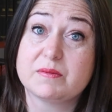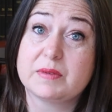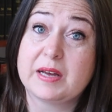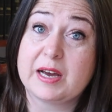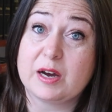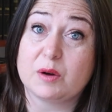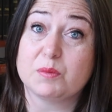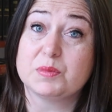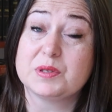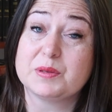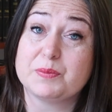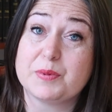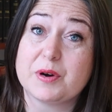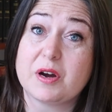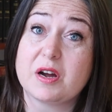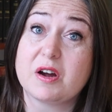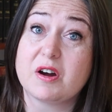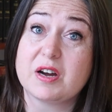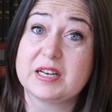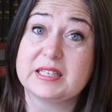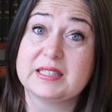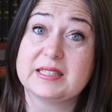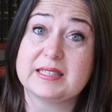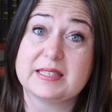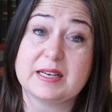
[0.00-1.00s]
Help to
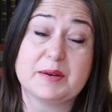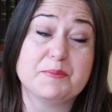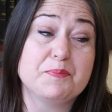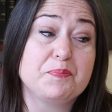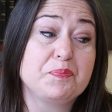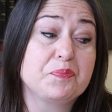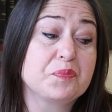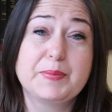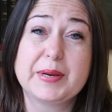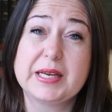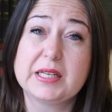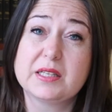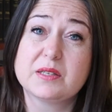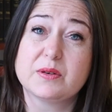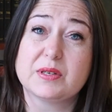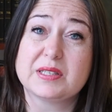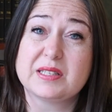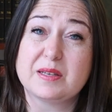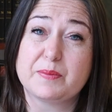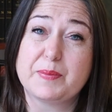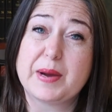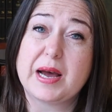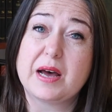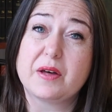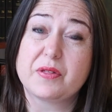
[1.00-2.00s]
Buy ISA. Speak to
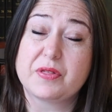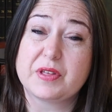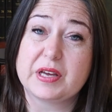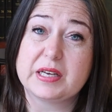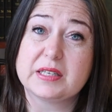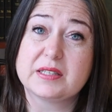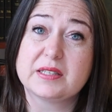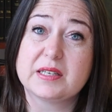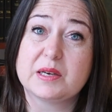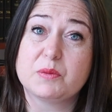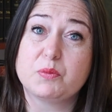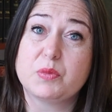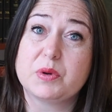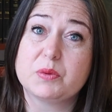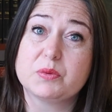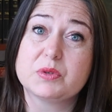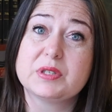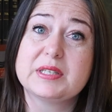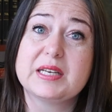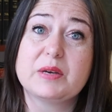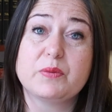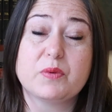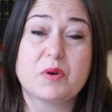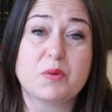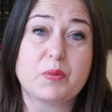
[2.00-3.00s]
us about this and we'll
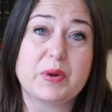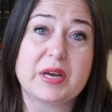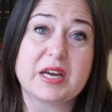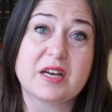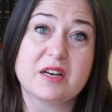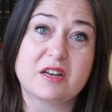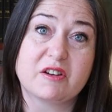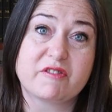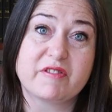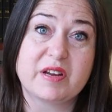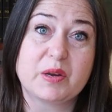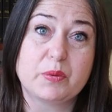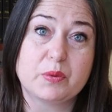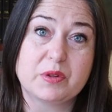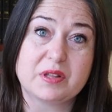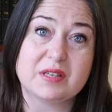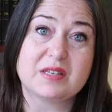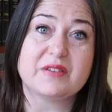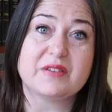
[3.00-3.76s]
see what we can agree with the